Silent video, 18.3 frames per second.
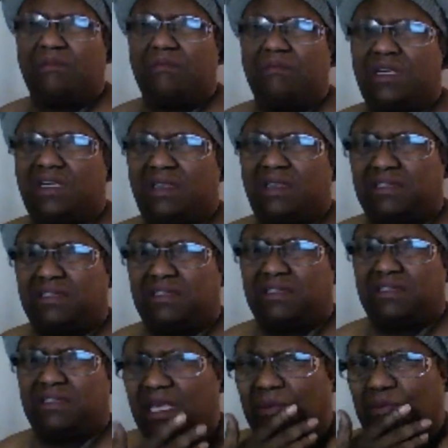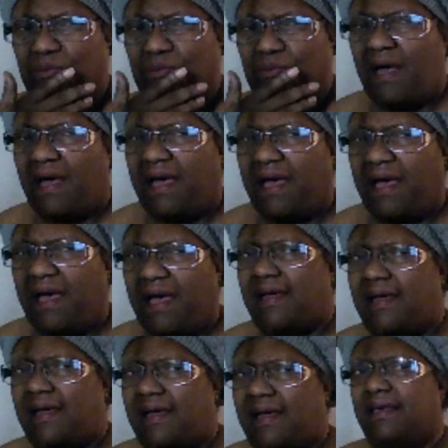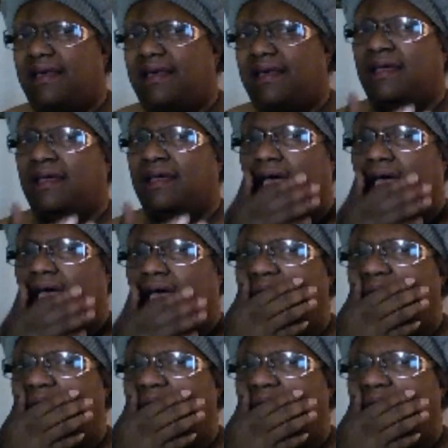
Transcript: and why I